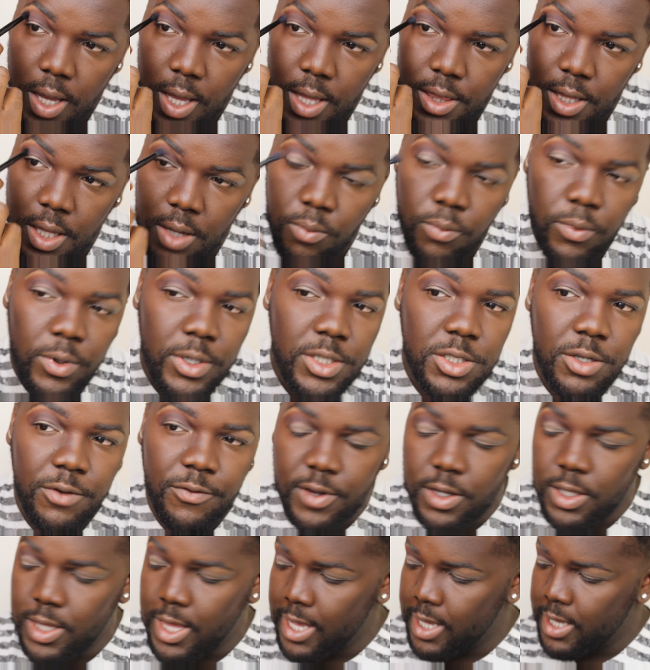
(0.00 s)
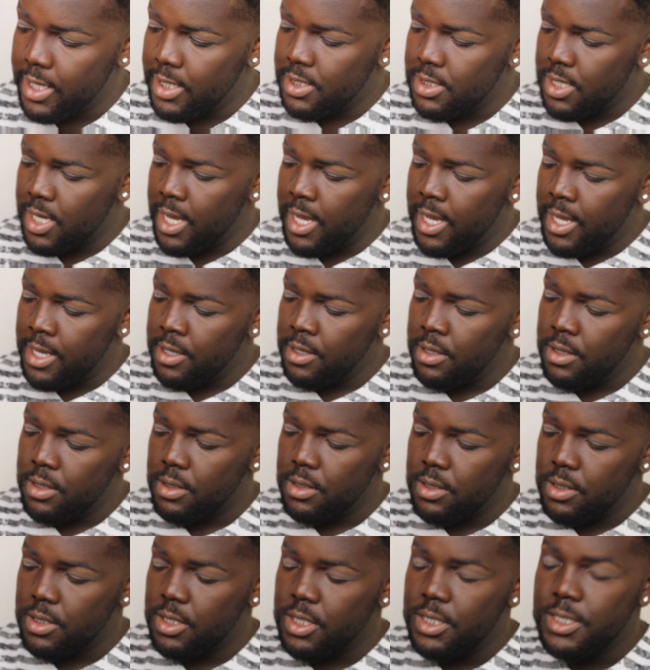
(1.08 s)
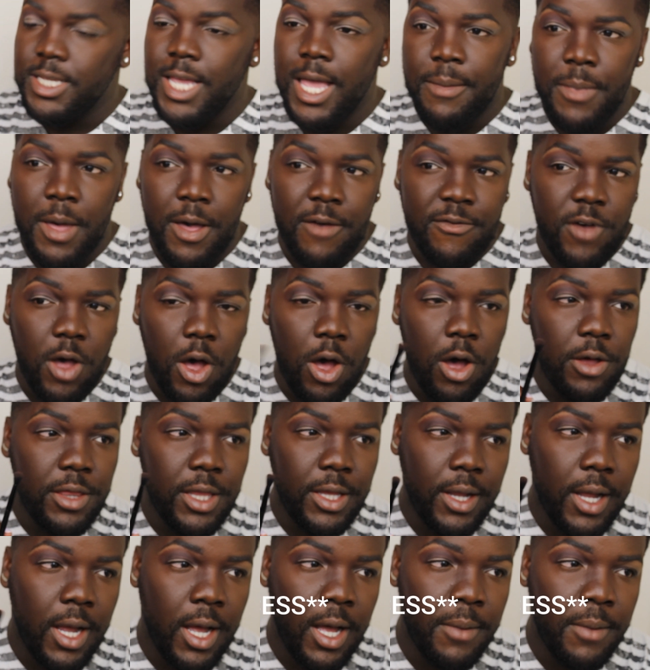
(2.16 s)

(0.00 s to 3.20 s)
And then once you feel like it's done, just tap off all the